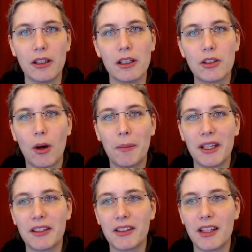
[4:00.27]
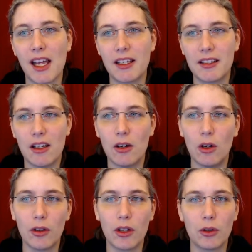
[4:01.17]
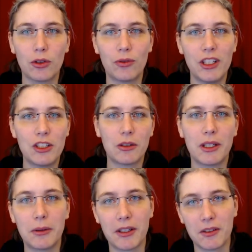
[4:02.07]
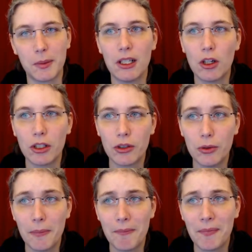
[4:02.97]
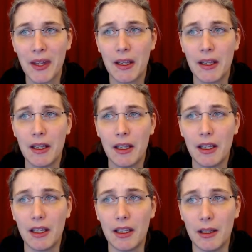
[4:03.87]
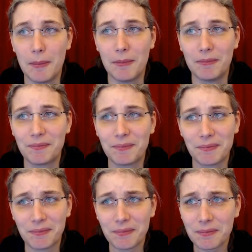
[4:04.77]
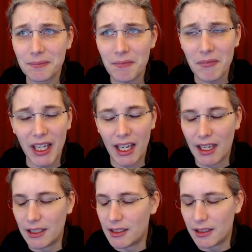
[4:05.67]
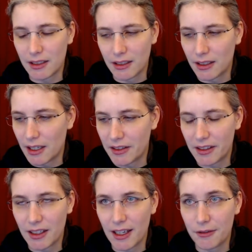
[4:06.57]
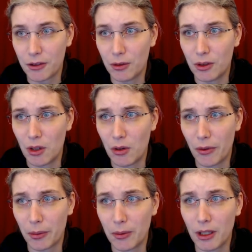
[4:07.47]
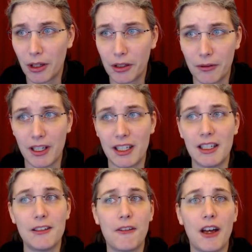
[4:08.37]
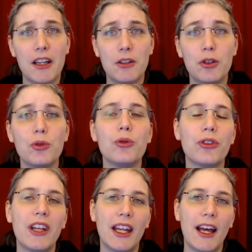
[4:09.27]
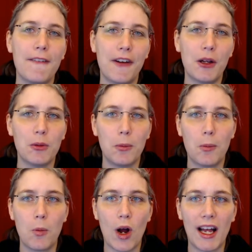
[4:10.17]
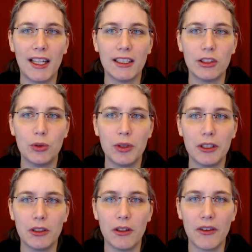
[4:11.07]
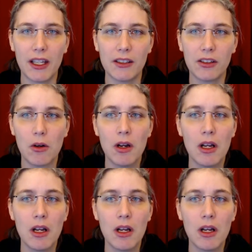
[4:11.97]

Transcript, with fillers: topics that all those feature requests belong to um, and uh, i still have to go through a lot of identified to-dos that i found while doing all that so